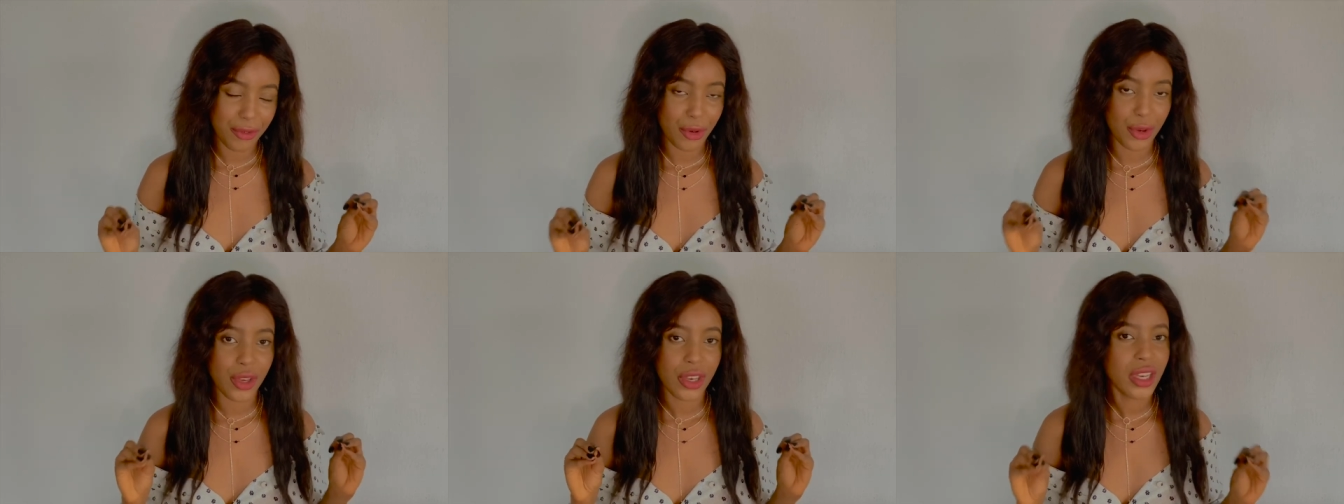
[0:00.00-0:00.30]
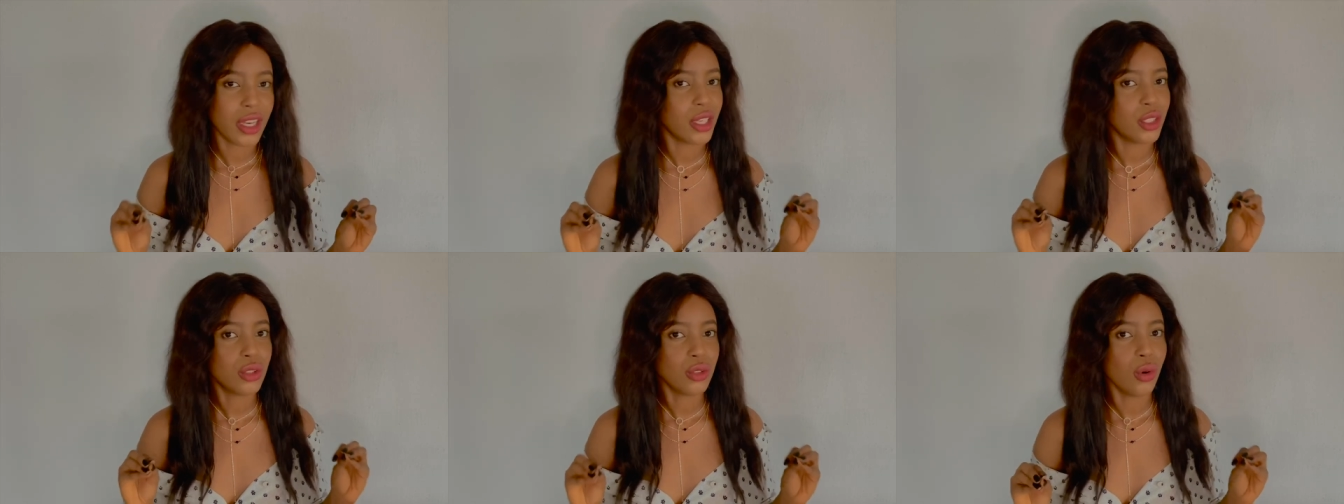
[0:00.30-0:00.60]
your
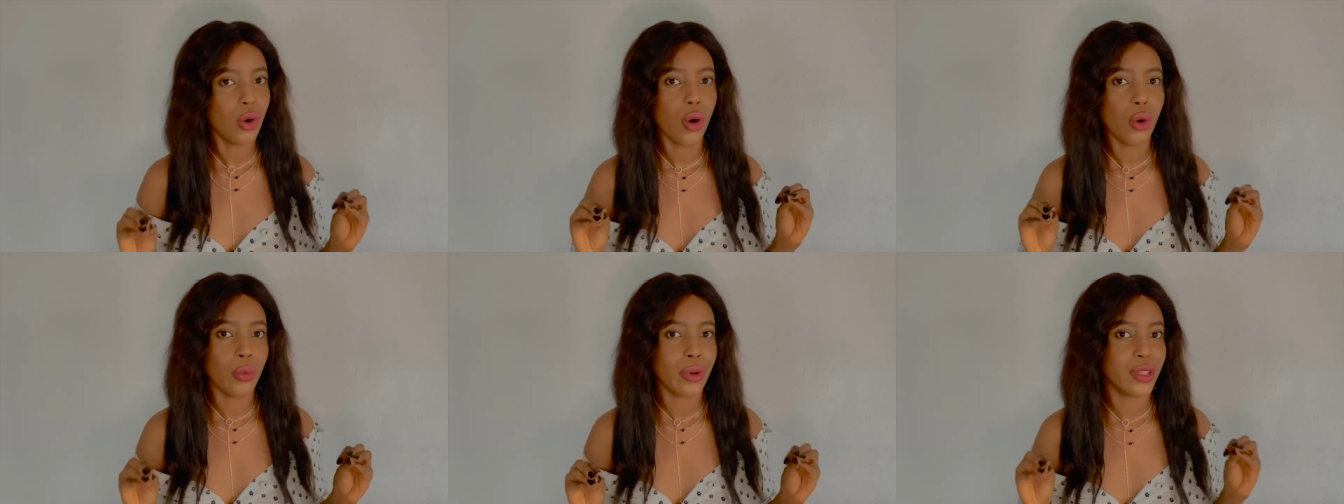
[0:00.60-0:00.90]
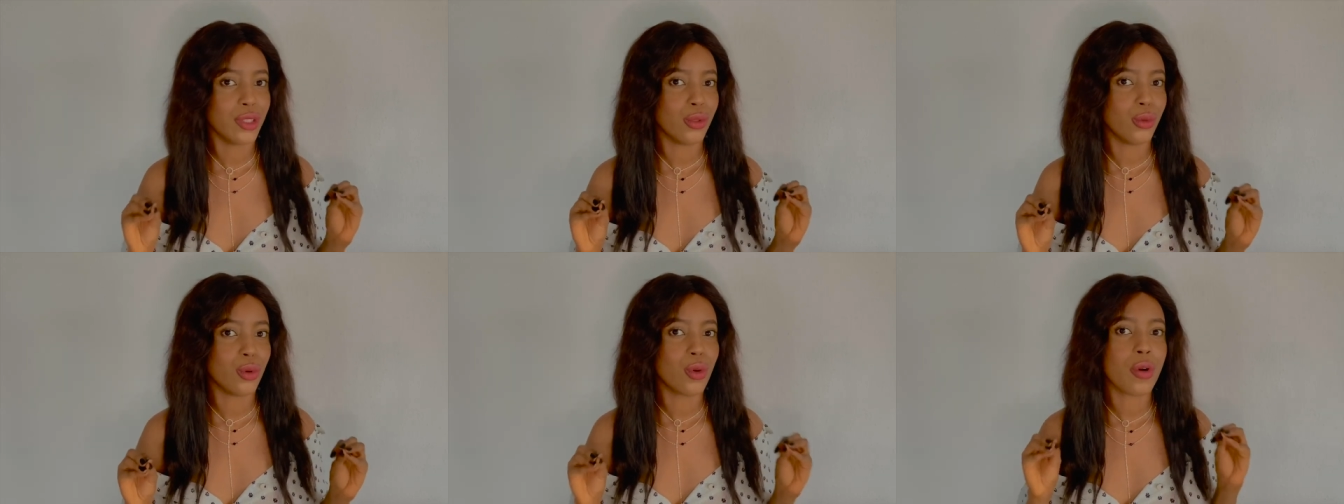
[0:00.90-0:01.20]
hair to always
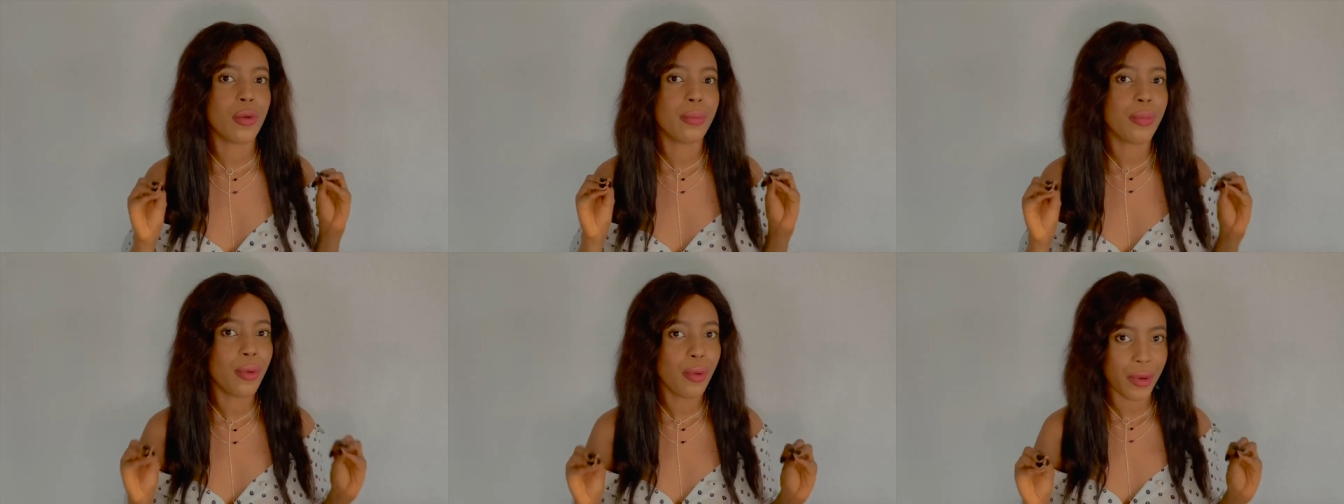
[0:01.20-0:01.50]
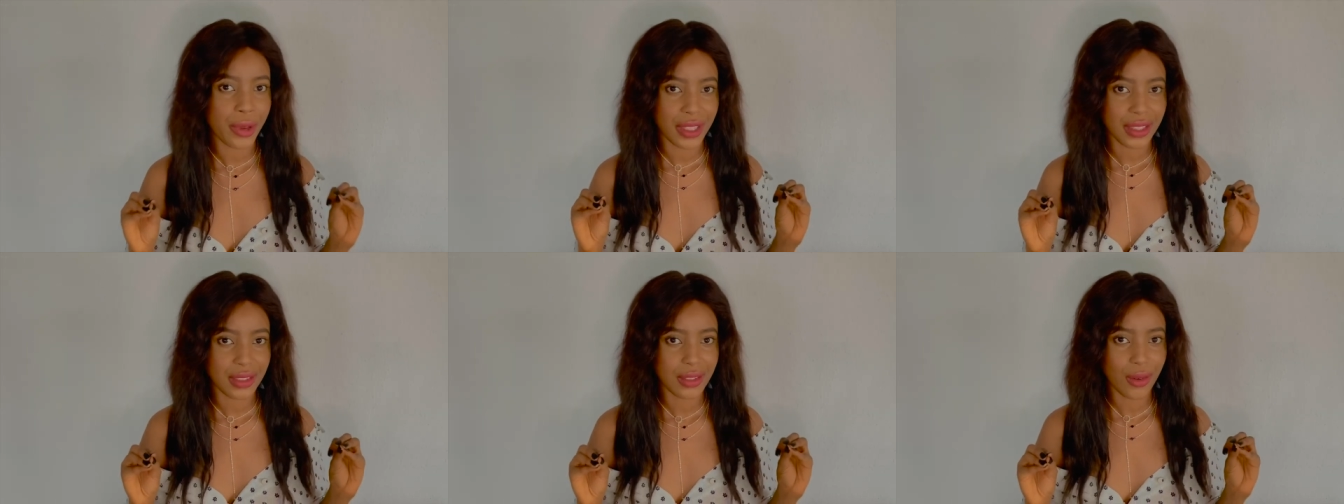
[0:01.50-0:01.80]
look on point
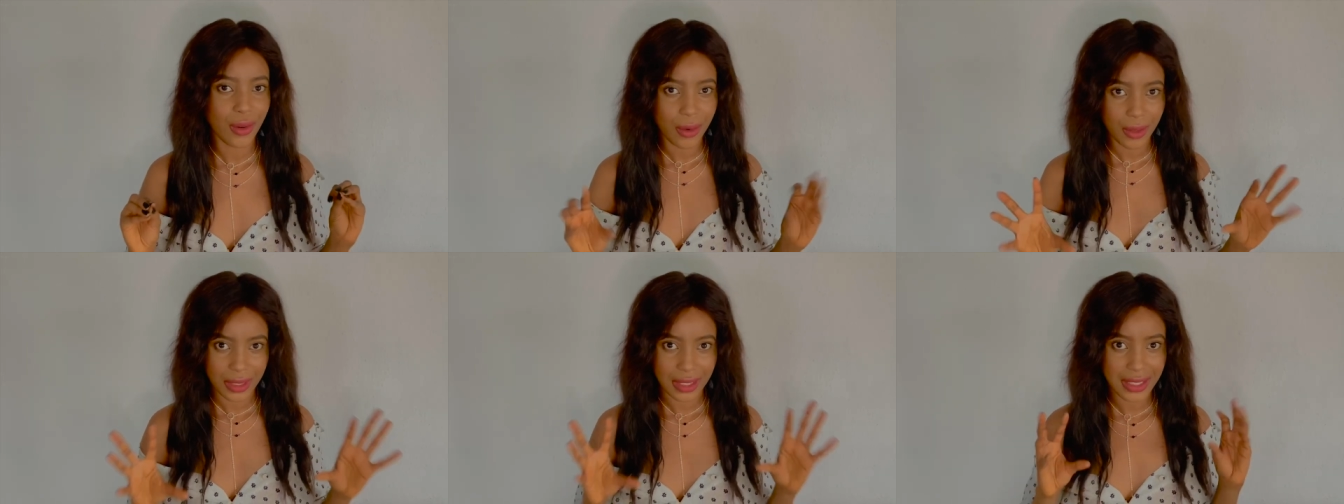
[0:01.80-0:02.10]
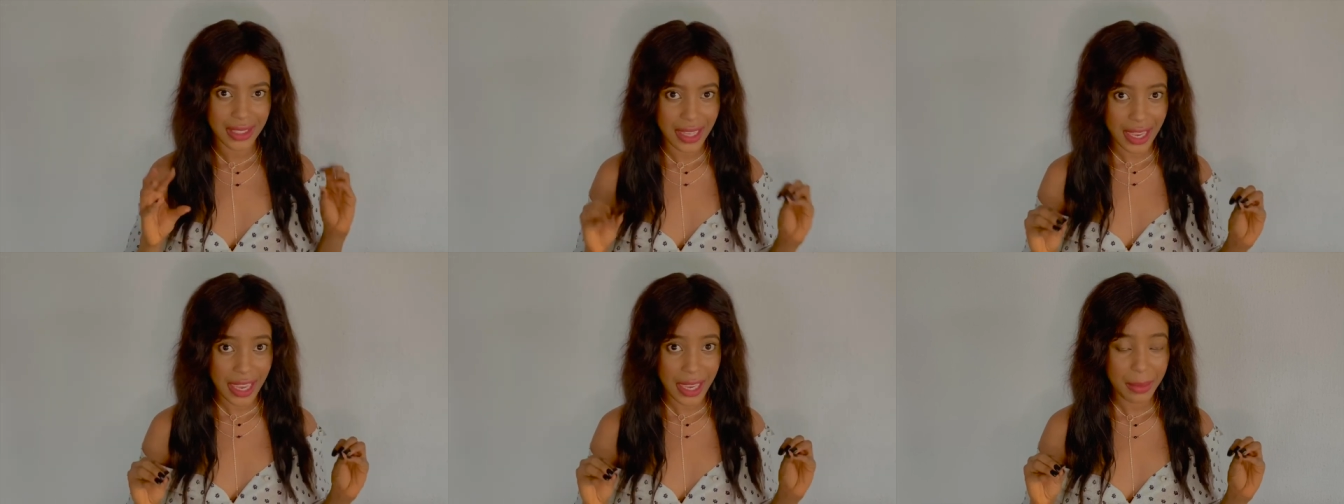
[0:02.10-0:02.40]
all the
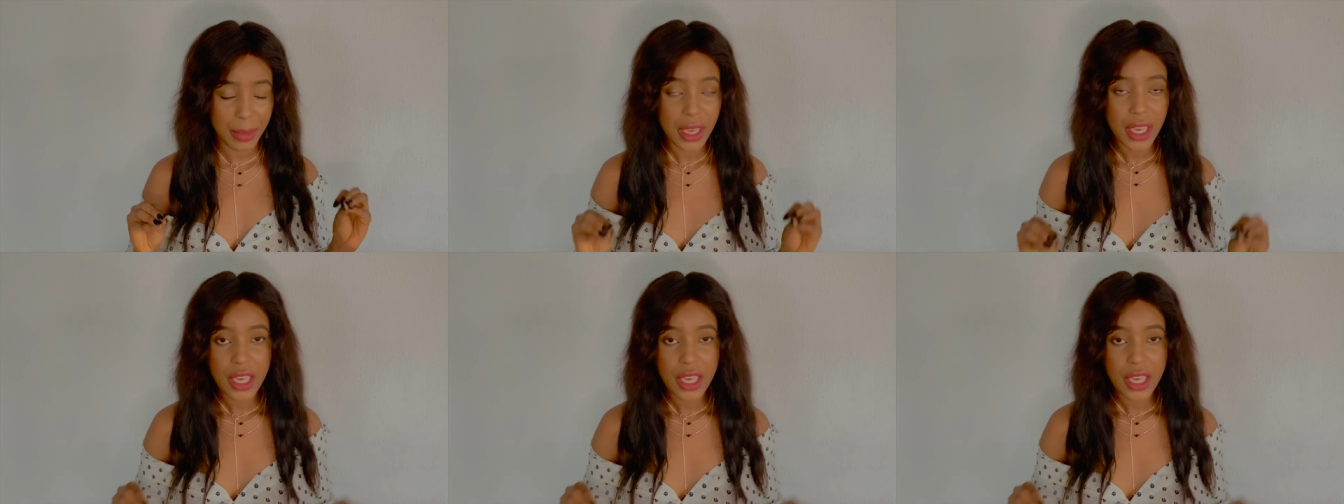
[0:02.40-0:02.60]
time